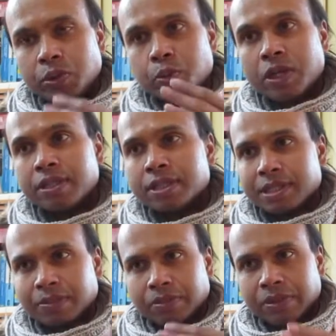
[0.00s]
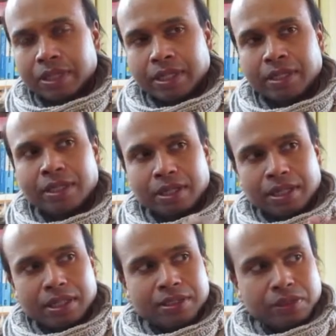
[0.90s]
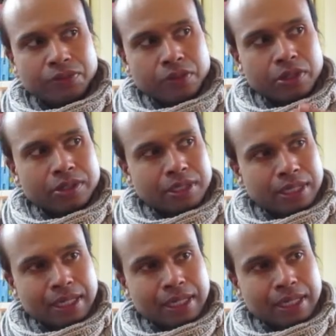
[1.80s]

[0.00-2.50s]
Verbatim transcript: you want something is you've got